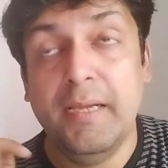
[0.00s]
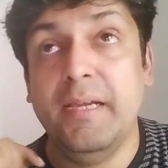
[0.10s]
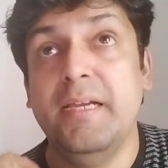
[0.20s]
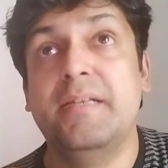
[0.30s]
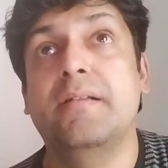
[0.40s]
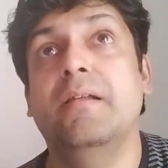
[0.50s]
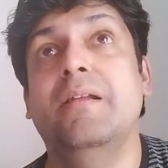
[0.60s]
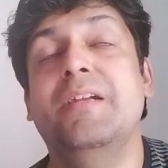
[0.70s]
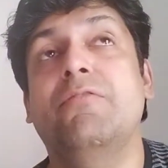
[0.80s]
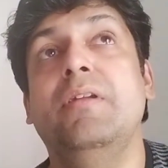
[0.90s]
It
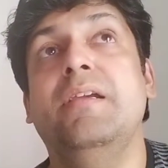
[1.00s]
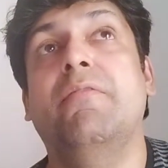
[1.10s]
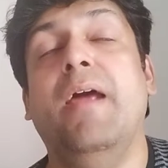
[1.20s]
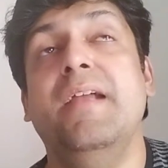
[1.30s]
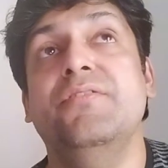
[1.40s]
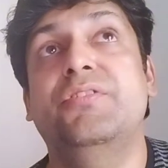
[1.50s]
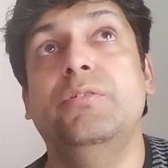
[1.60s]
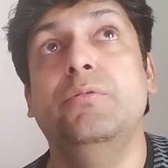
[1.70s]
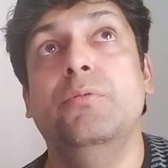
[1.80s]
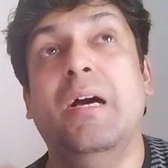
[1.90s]
literally grants
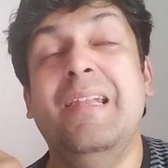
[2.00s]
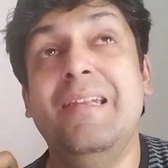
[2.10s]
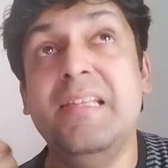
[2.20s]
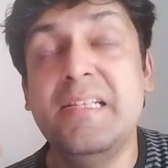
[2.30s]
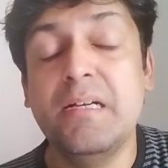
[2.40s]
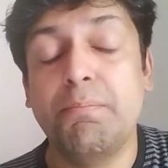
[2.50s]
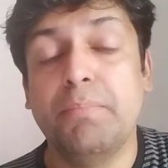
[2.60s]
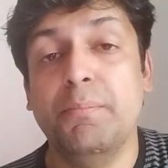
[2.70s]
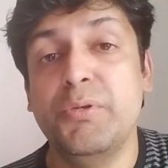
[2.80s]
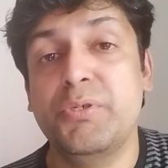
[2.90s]
you a legal
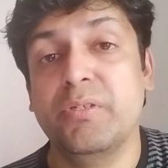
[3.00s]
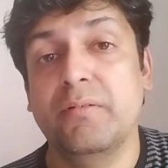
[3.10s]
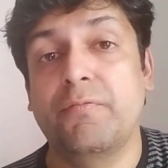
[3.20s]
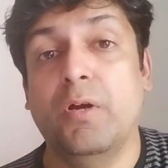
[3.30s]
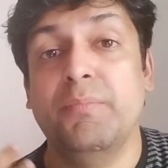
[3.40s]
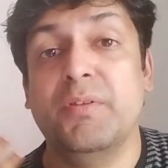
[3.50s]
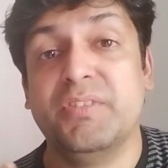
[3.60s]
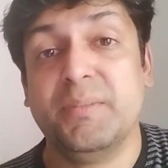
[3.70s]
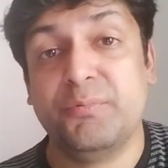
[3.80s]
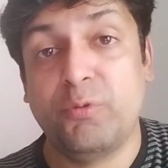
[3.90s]
permission from the
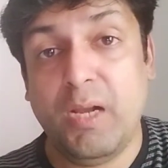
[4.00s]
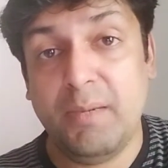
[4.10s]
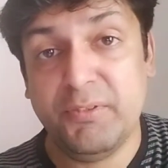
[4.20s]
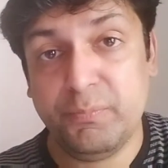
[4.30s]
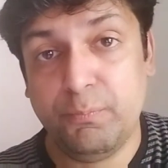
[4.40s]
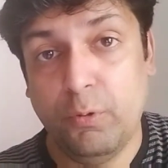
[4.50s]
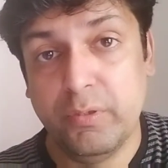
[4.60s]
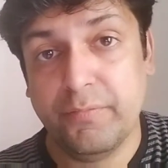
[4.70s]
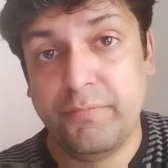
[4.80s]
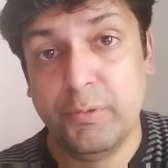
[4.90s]
subscriber's
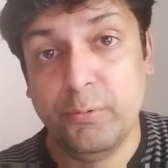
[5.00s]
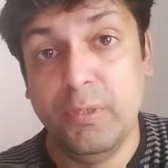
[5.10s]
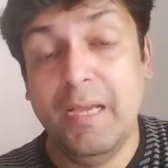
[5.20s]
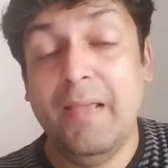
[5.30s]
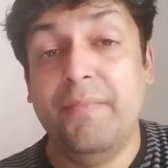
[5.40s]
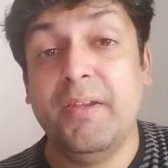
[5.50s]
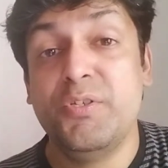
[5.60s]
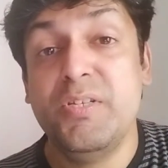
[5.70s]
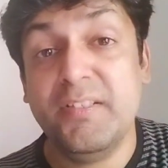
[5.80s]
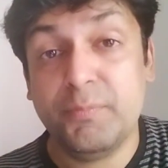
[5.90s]
point of view that
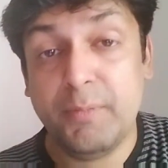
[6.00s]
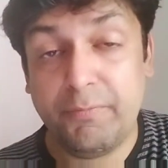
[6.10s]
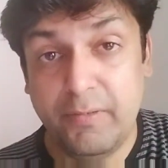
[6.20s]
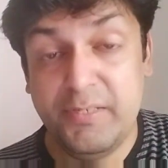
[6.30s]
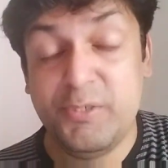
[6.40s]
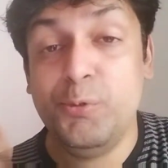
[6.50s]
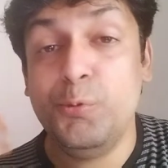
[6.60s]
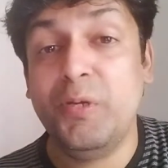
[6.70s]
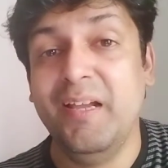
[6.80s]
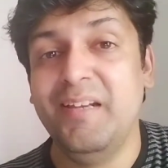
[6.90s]
yes, my friend, you
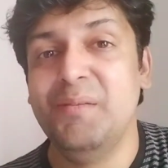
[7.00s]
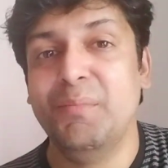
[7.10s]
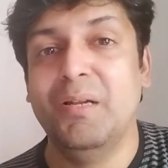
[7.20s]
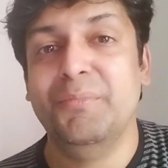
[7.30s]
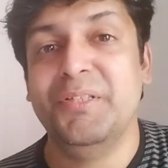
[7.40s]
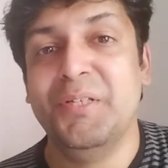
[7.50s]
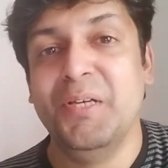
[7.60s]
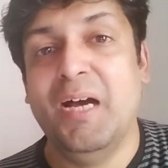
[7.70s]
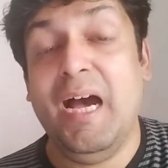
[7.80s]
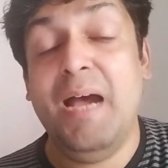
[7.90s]
can email me,
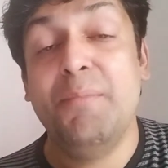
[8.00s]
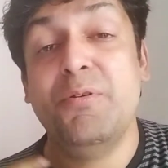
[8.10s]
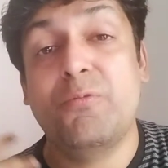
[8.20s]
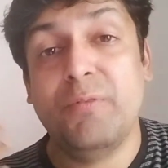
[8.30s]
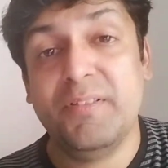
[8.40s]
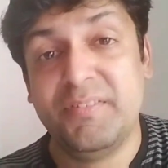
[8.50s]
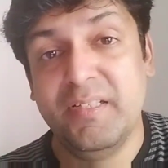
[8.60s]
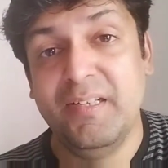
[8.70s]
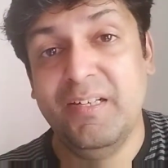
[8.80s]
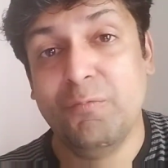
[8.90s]
I'm
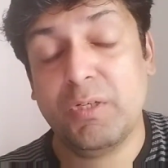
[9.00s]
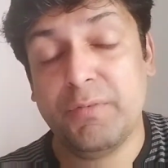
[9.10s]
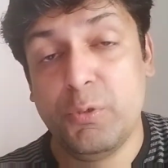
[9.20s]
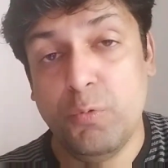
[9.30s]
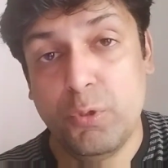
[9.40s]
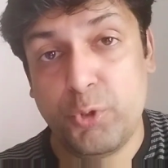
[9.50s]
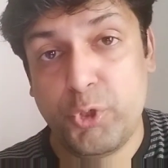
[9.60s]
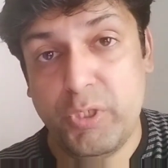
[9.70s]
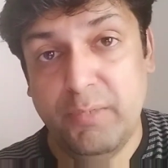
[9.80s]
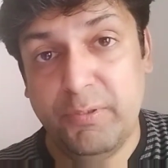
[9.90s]
interested in whatever you want to
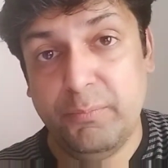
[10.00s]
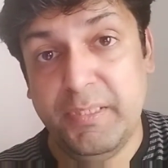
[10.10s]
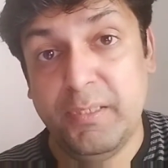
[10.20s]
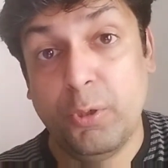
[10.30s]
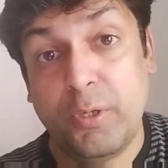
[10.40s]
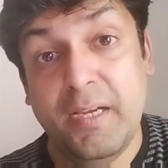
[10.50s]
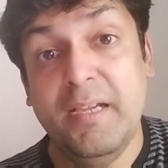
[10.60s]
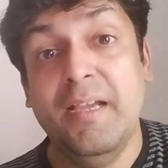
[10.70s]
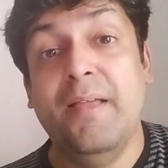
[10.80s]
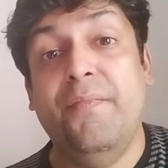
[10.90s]
share with me. Okay,
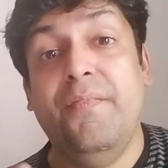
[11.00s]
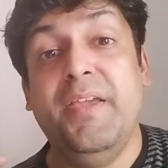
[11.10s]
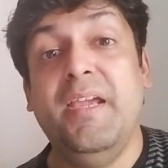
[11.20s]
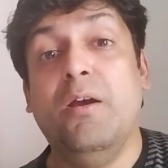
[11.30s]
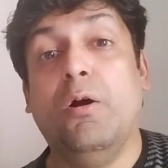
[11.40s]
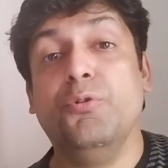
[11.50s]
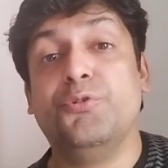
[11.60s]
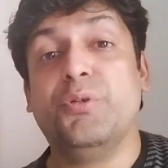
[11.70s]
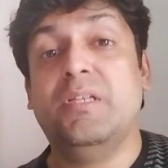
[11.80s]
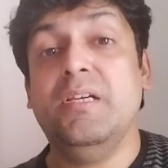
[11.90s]
they
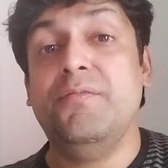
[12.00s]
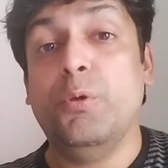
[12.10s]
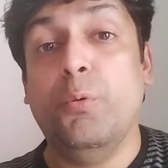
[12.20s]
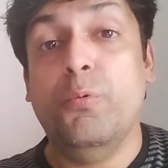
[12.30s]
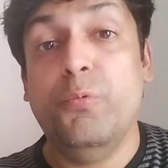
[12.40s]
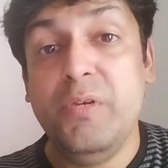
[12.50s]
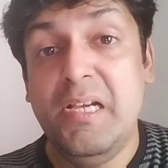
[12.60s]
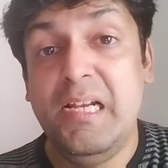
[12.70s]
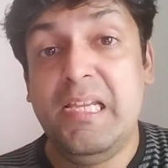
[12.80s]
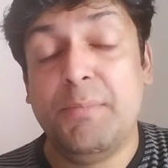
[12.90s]
also give you
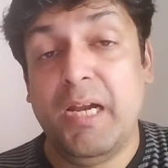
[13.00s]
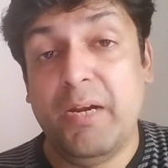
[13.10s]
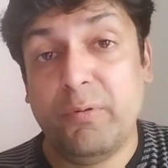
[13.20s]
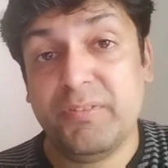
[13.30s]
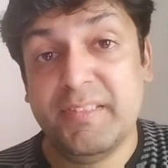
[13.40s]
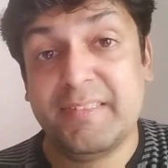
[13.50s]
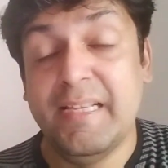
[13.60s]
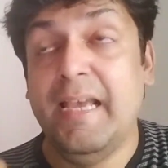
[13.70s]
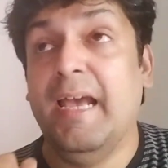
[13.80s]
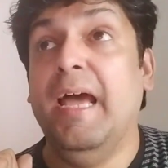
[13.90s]
real email addresses,
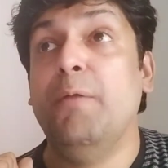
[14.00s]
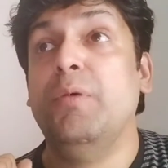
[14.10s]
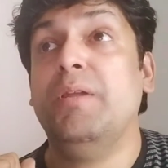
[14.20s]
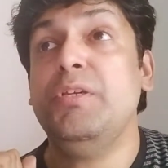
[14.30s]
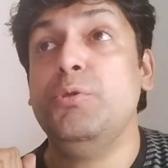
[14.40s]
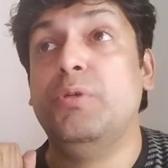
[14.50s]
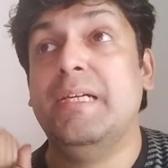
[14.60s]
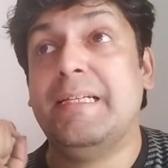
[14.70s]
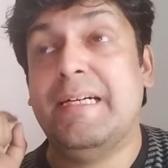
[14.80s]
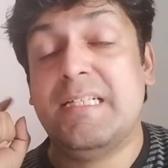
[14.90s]
and whenever you
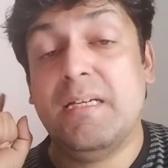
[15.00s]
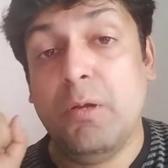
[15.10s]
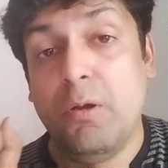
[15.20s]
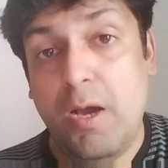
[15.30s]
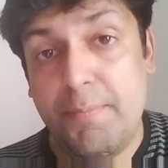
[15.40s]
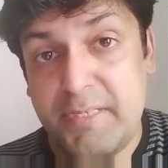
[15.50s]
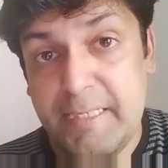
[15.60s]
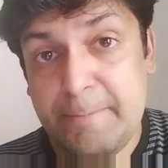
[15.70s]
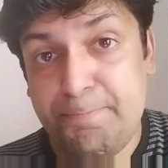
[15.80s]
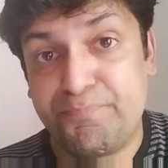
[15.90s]
get a double
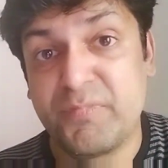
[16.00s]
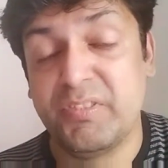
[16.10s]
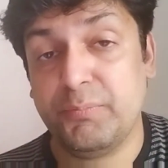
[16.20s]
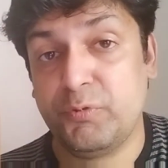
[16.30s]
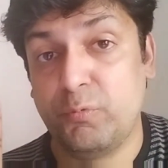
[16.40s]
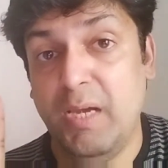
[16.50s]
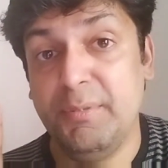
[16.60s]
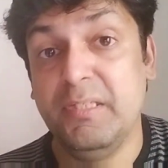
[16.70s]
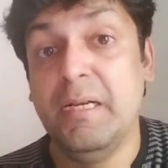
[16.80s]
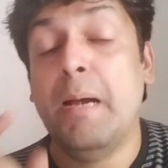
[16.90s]
opt-in
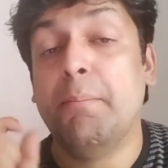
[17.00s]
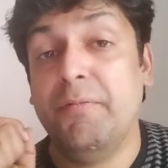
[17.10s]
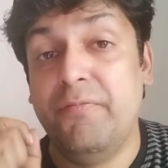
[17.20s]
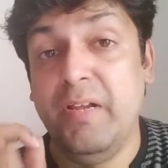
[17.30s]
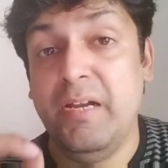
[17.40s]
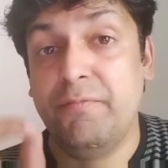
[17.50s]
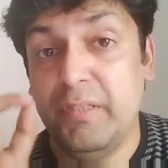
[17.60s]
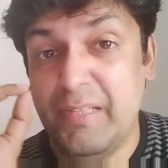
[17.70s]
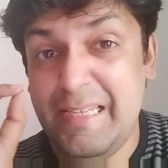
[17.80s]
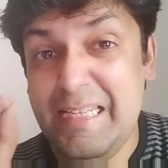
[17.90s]
subscriber, my friend,
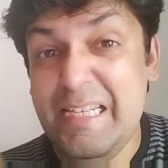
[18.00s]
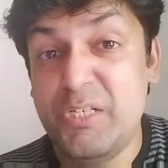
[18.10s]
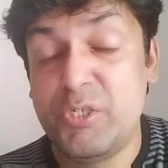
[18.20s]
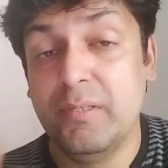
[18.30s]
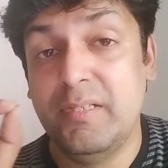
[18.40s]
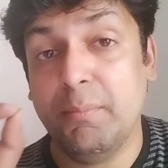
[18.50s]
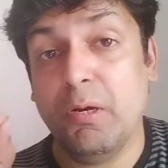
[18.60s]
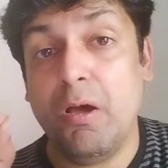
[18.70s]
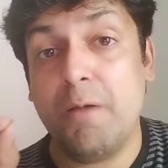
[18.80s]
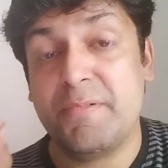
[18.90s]
with each
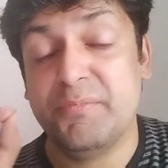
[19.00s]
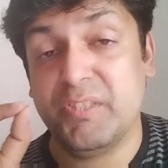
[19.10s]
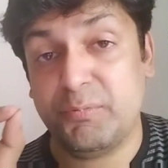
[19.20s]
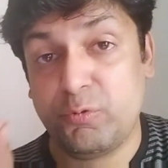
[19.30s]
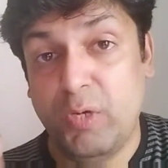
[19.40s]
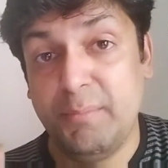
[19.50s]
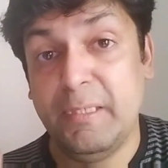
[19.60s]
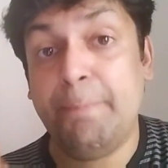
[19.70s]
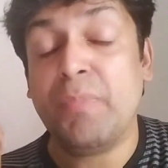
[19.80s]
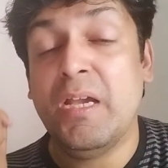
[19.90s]
double opt-in
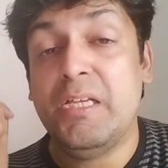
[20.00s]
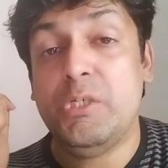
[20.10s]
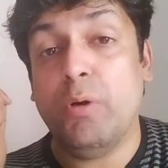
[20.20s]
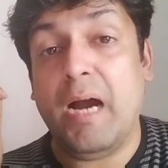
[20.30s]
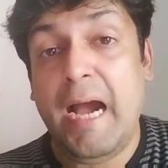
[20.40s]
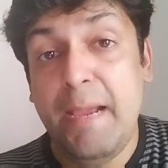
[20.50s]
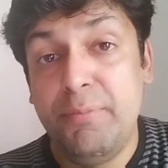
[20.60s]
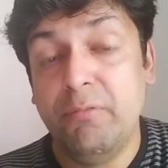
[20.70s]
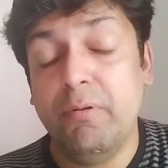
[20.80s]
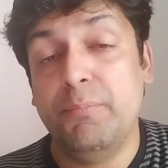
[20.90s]
subscriber your
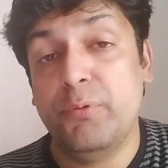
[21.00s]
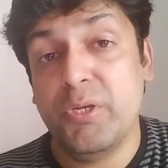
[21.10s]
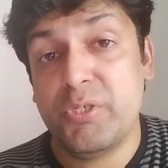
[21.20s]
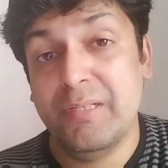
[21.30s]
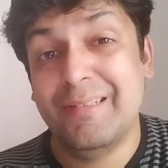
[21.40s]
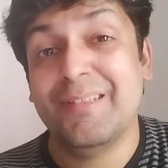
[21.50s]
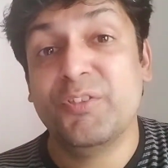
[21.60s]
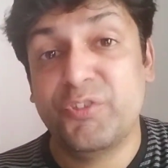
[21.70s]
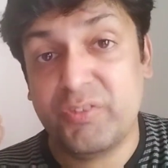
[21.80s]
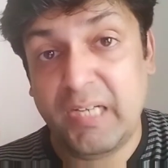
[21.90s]
IP reputation
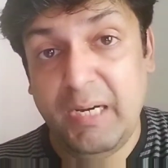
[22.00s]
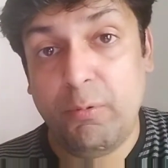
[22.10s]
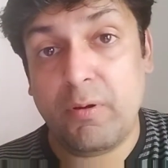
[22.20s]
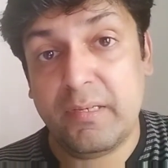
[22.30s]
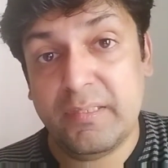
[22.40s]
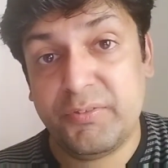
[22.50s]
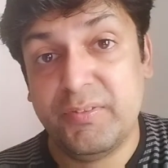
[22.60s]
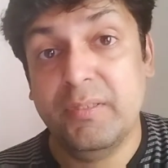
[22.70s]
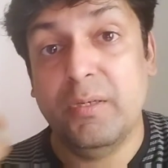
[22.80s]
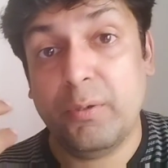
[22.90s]
skyrockets.